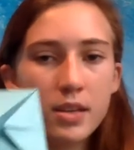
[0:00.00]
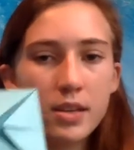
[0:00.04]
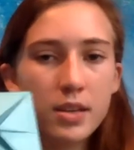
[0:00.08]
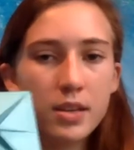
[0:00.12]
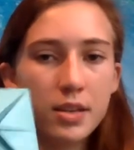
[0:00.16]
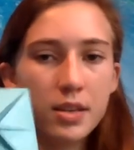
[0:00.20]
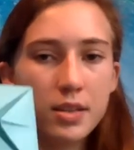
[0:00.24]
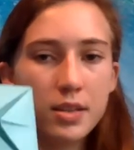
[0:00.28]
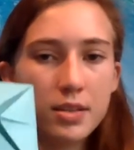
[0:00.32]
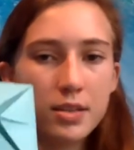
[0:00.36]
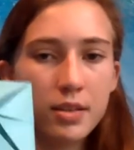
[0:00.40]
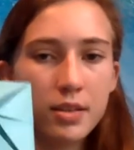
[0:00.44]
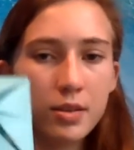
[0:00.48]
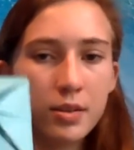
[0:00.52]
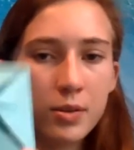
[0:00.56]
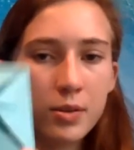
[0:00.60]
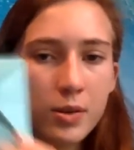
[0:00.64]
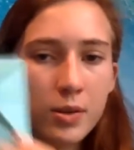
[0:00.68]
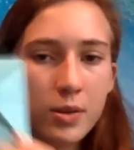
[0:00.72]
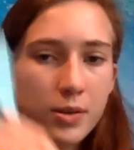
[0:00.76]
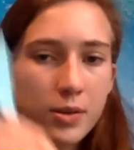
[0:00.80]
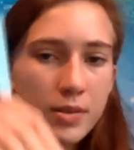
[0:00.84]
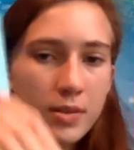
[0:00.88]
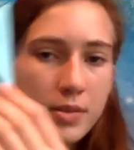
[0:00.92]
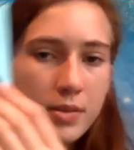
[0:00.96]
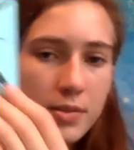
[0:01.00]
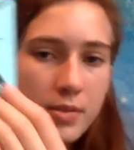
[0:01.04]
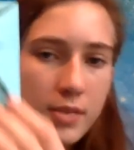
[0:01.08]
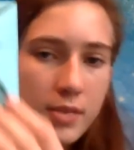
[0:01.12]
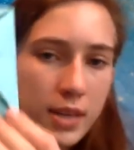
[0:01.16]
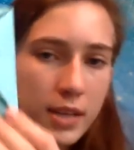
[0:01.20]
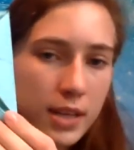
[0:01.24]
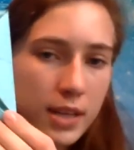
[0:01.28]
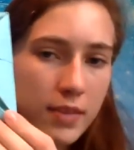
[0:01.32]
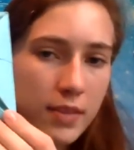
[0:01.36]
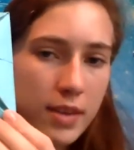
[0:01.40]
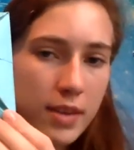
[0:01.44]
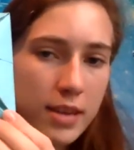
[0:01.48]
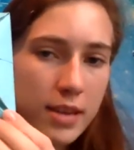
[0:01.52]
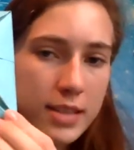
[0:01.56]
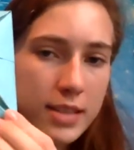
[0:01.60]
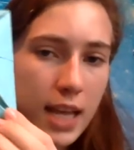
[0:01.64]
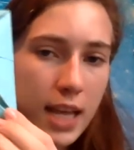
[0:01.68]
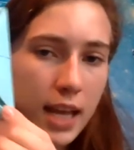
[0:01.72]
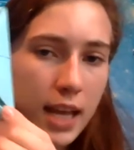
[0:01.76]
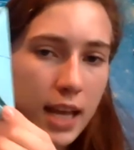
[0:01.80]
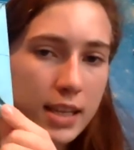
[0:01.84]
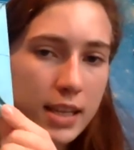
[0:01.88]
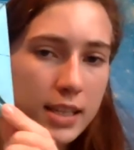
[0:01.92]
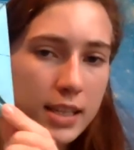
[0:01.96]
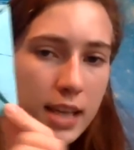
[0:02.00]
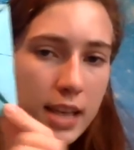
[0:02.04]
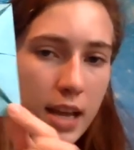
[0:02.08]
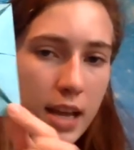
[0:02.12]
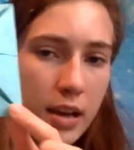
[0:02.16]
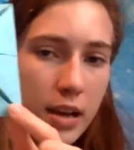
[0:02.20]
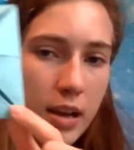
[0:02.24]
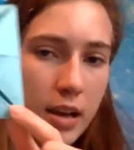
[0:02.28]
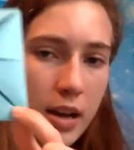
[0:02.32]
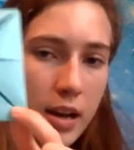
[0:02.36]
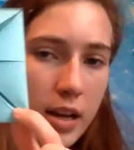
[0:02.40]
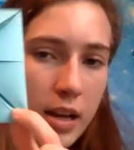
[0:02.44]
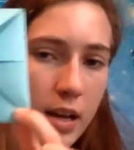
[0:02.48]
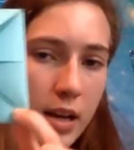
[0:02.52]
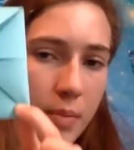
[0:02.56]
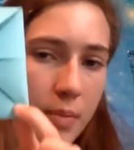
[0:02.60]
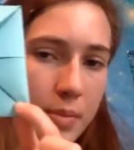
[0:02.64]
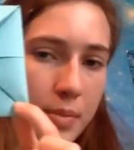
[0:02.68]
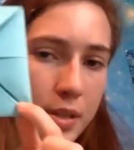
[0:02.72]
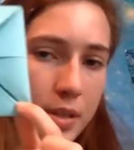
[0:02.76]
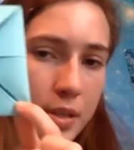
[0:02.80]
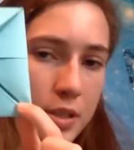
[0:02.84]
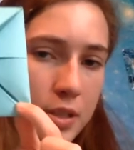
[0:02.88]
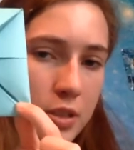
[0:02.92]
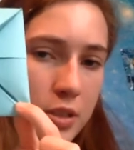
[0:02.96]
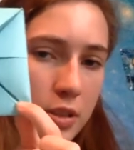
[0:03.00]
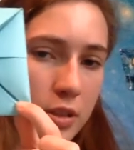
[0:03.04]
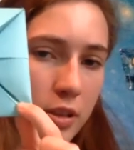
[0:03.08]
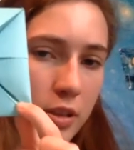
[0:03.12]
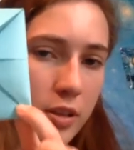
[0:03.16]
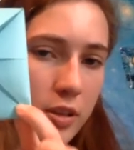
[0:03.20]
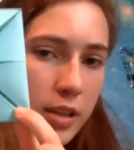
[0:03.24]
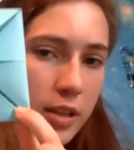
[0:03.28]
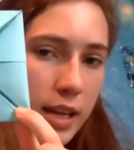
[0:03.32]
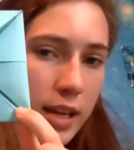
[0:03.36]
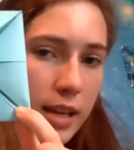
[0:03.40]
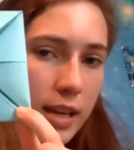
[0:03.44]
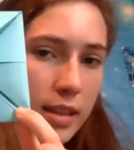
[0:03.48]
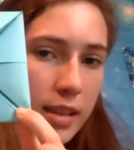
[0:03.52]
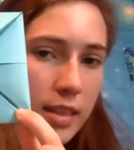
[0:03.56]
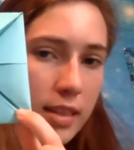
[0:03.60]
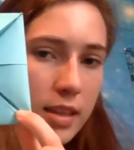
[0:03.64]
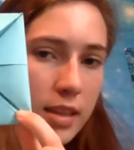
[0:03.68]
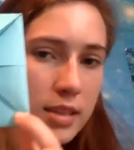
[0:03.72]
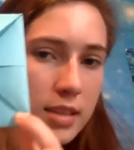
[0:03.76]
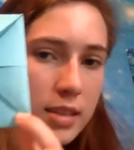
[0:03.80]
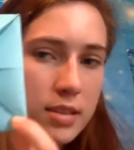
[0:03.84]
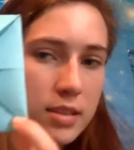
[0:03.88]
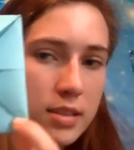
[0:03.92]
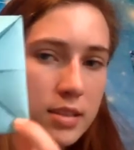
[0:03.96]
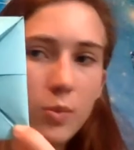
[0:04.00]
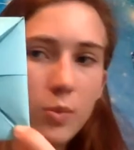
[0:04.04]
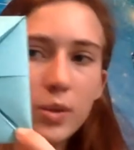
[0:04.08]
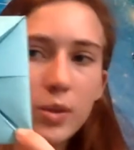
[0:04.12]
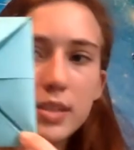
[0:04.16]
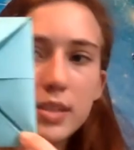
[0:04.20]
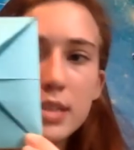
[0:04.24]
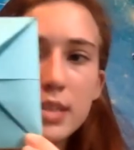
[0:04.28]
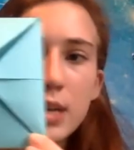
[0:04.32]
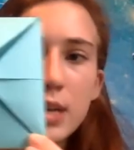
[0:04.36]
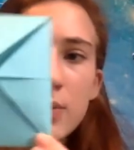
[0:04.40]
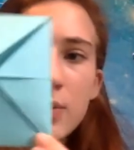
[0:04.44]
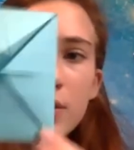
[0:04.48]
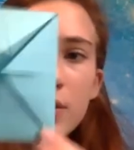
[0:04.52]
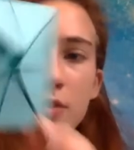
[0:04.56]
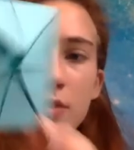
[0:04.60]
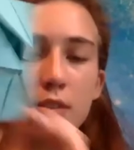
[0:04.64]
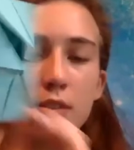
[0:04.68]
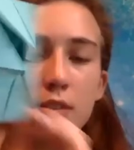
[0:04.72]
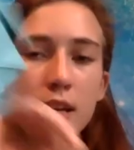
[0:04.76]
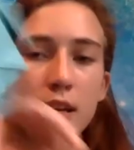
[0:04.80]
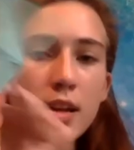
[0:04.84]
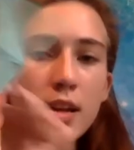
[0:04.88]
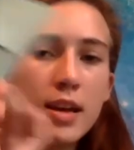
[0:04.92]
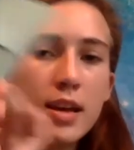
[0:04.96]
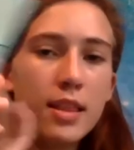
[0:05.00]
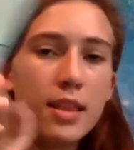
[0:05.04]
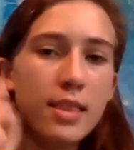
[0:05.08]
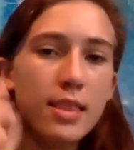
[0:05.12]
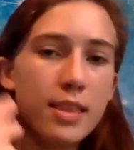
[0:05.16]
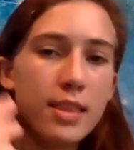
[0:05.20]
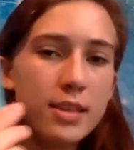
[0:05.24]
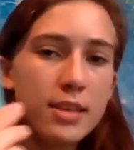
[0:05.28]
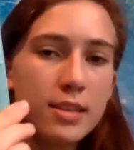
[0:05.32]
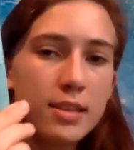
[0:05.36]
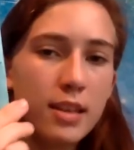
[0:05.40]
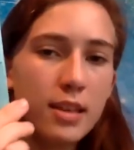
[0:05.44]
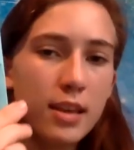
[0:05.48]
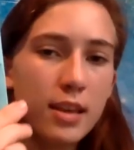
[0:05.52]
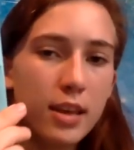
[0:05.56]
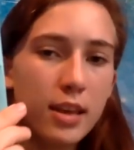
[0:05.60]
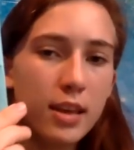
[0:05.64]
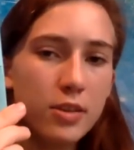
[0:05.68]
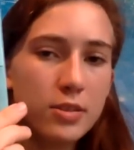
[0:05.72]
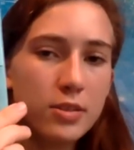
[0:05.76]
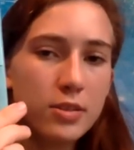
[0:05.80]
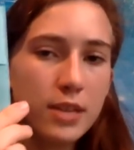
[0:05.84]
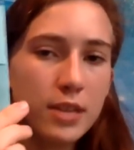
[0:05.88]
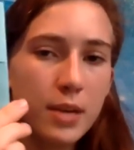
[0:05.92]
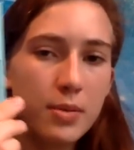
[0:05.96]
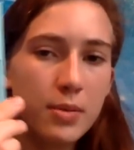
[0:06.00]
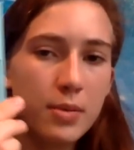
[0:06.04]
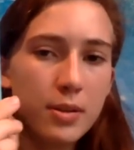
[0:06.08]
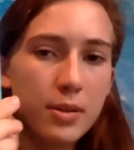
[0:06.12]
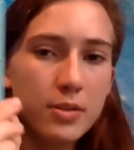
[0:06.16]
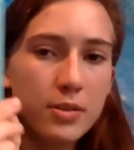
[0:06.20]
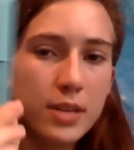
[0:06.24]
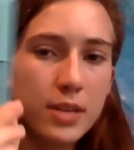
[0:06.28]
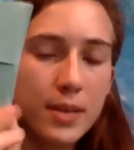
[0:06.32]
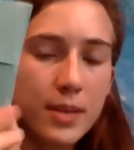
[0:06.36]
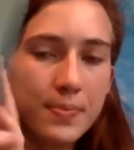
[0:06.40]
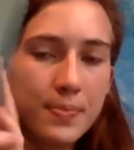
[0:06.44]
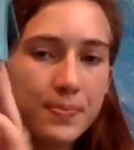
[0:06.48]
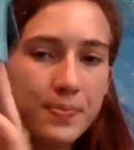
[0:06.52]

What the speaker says: So I'll give you a second to get caught up. It should look like this on one side when you're done and this on the other side when you're done.